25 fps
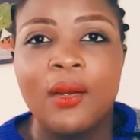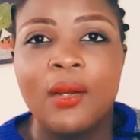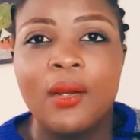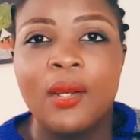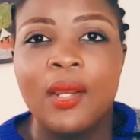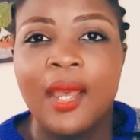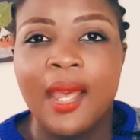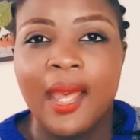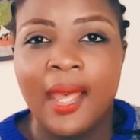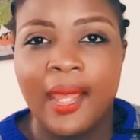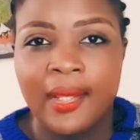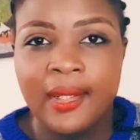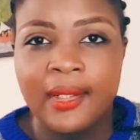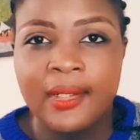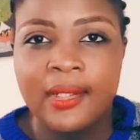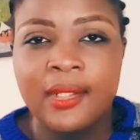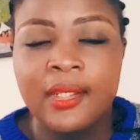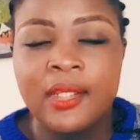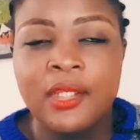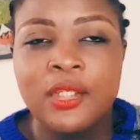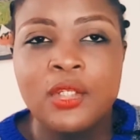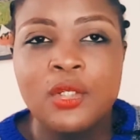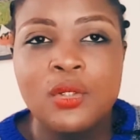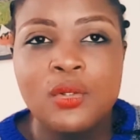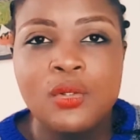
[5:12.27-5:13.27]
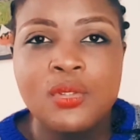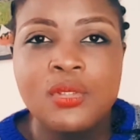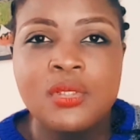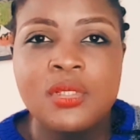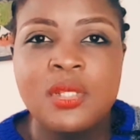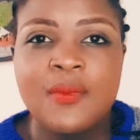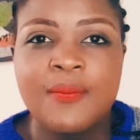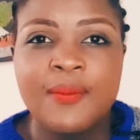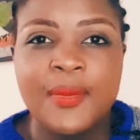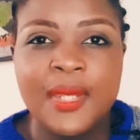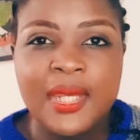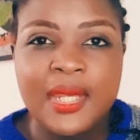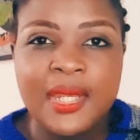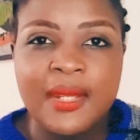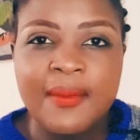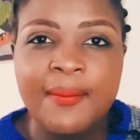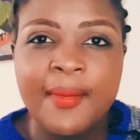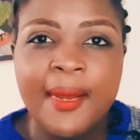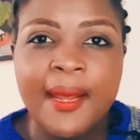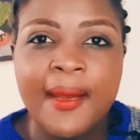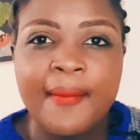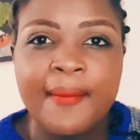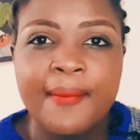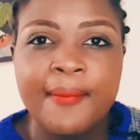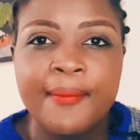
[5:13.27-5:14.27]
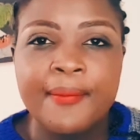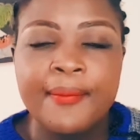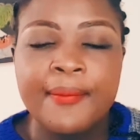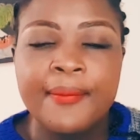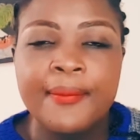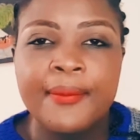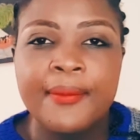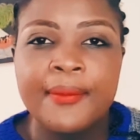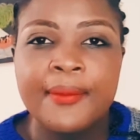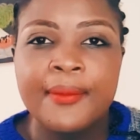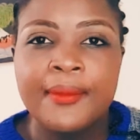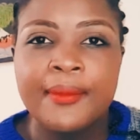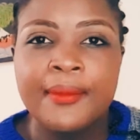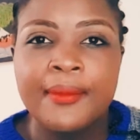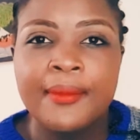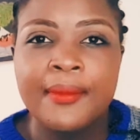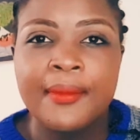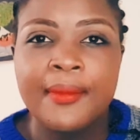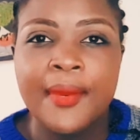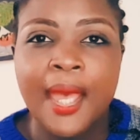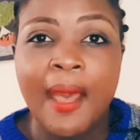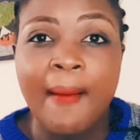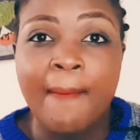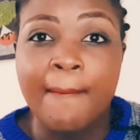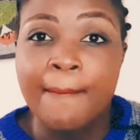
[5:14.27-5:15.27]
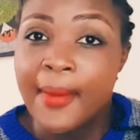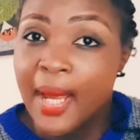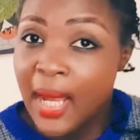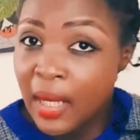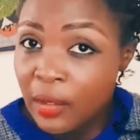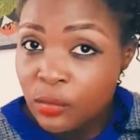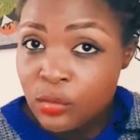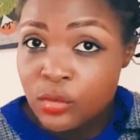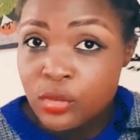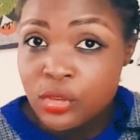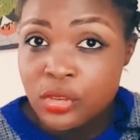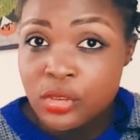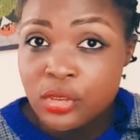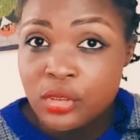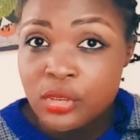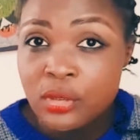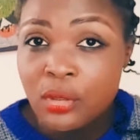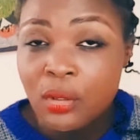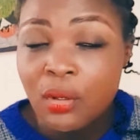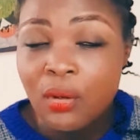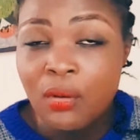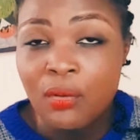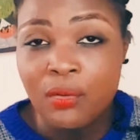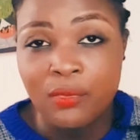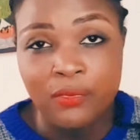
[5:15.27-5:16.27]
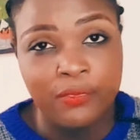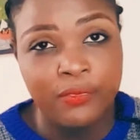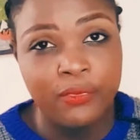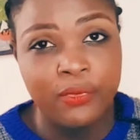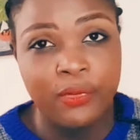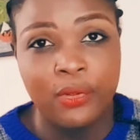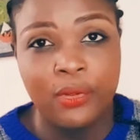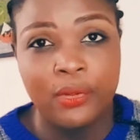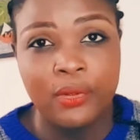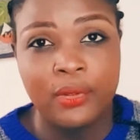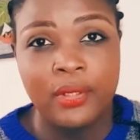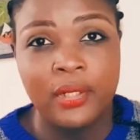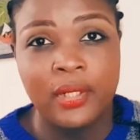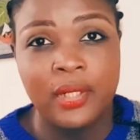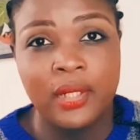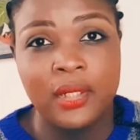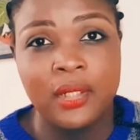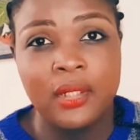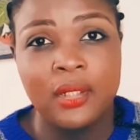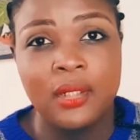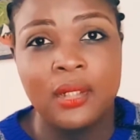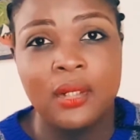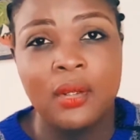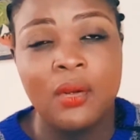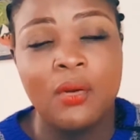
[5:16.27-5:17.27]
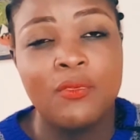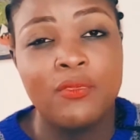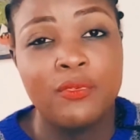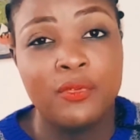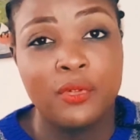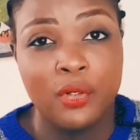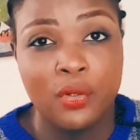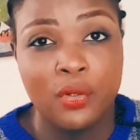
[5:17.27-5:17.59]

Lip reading: Kindly use the minimum amount of chlorine, or